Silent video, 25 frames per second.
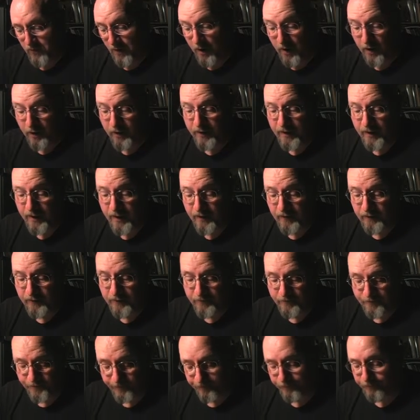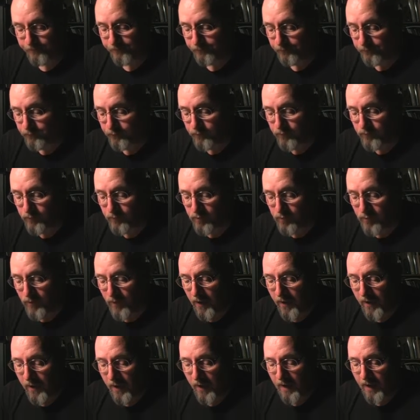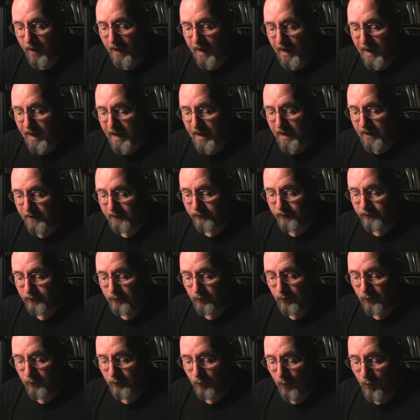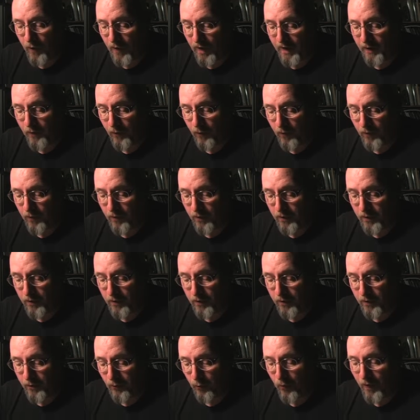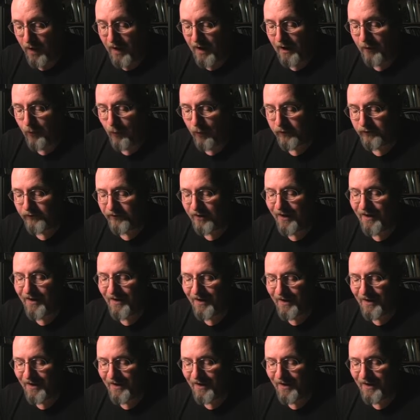Harkate? Ask why uh, why was